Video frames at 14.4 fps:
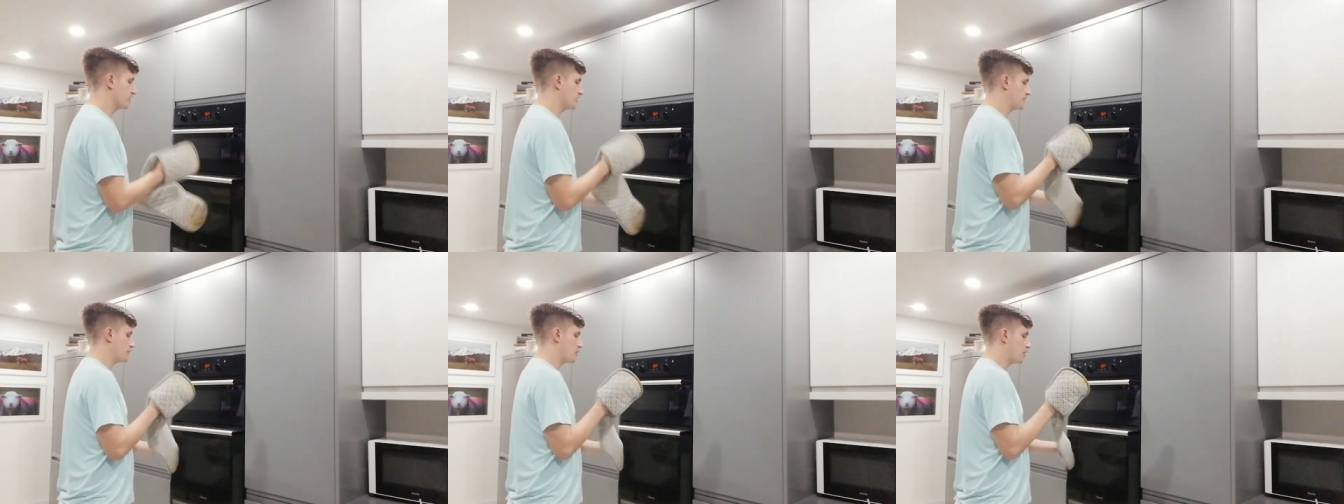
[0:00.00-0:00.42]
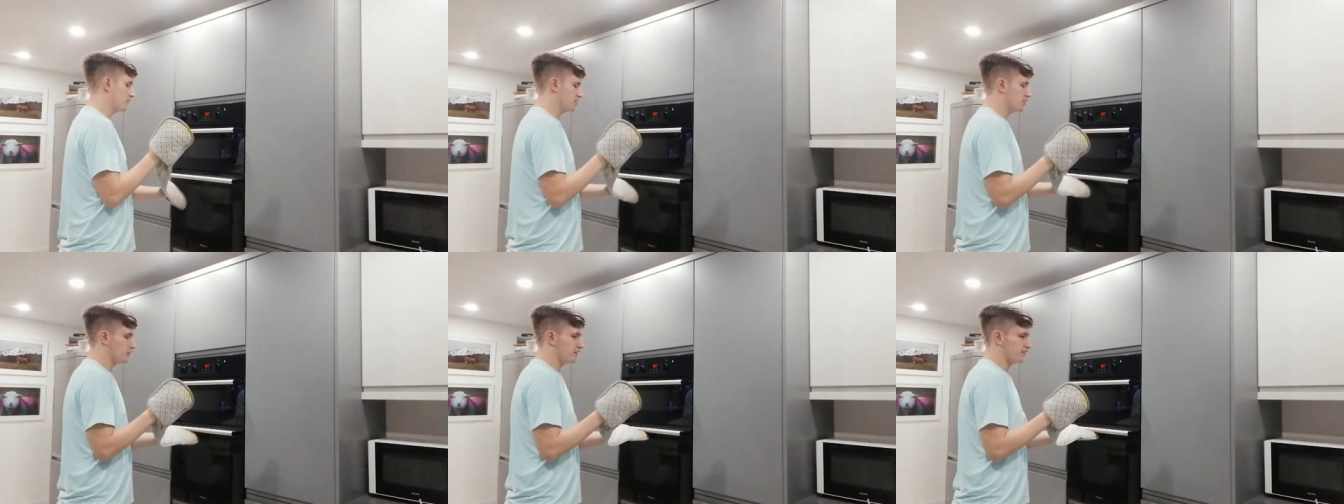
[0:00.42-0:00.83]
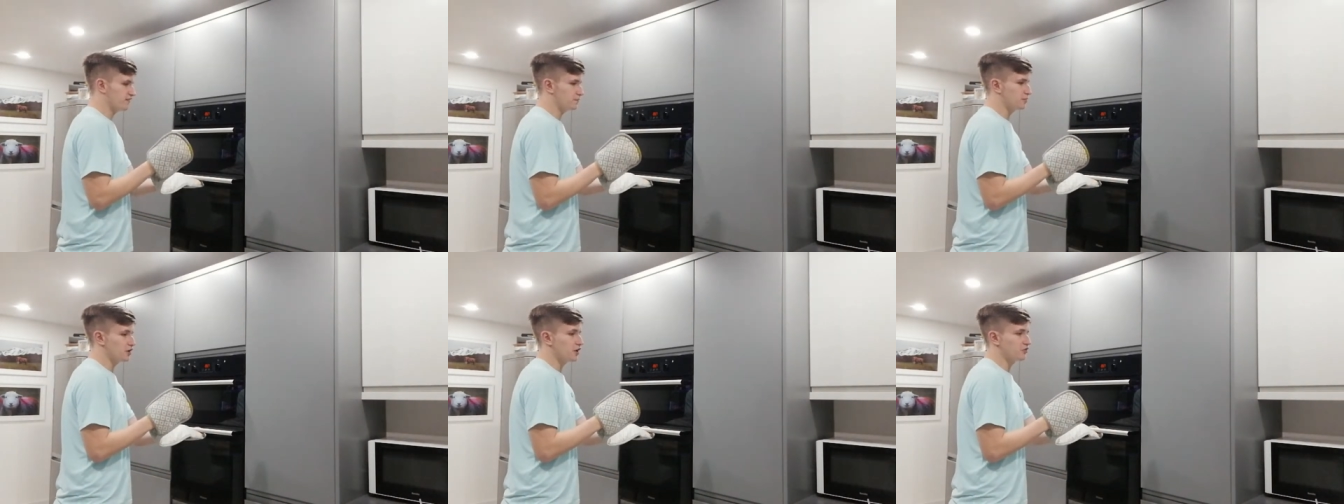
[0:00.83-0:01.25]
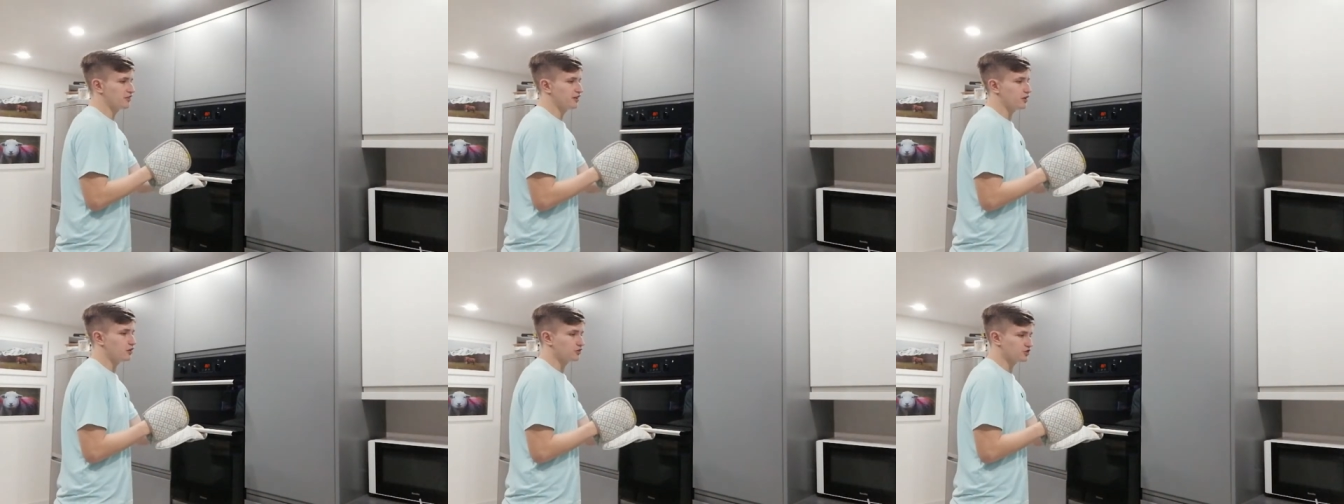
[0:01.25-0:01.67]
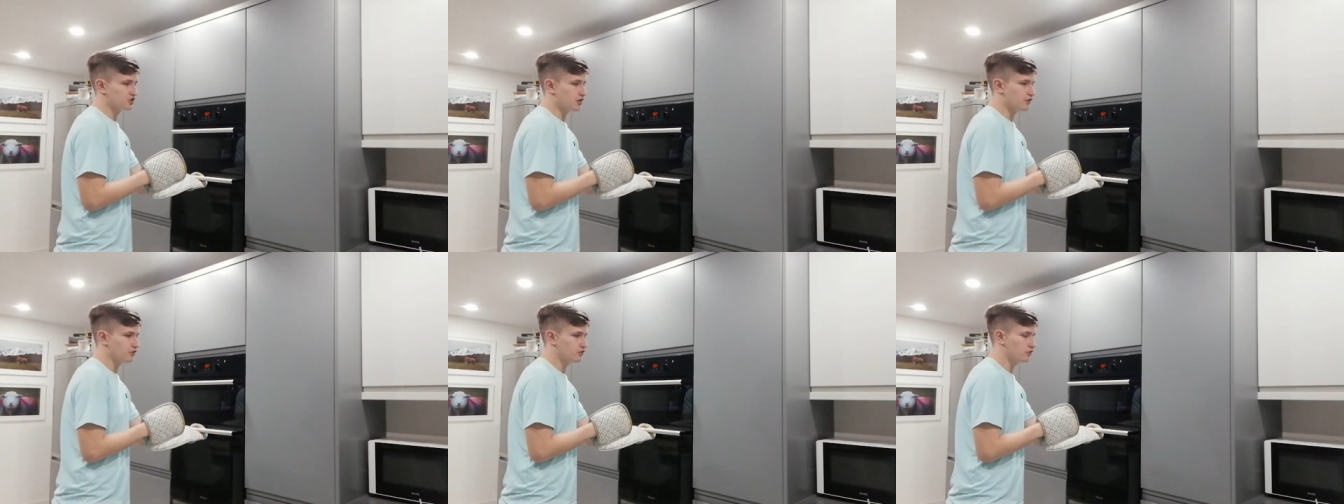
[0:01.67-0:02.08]
Um, hope you don't explode like all the
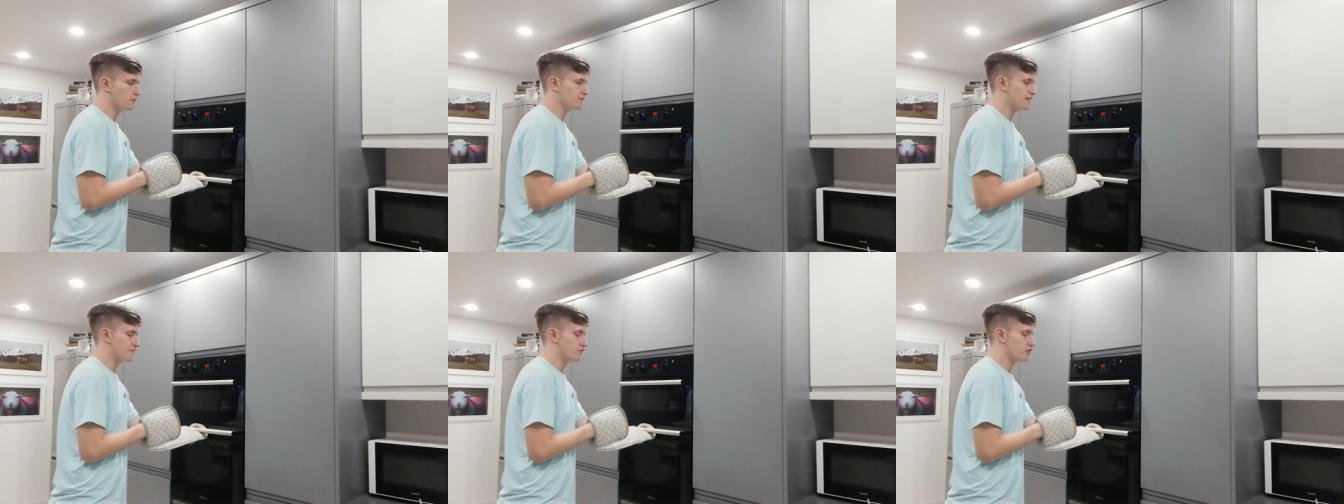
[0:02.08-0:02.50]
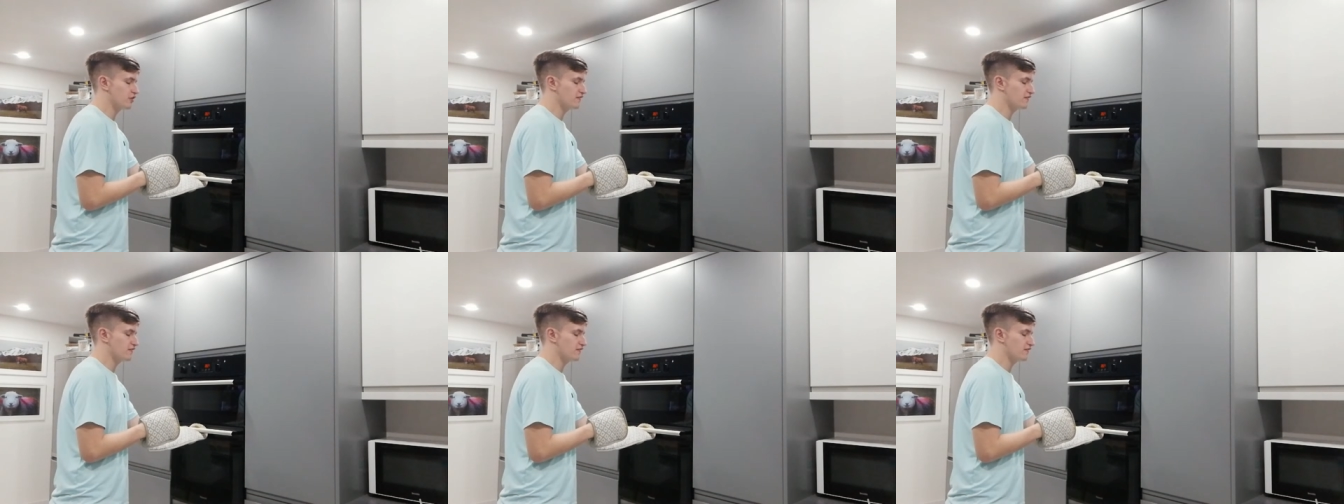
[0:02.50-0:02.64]
chocolate comes everywhere,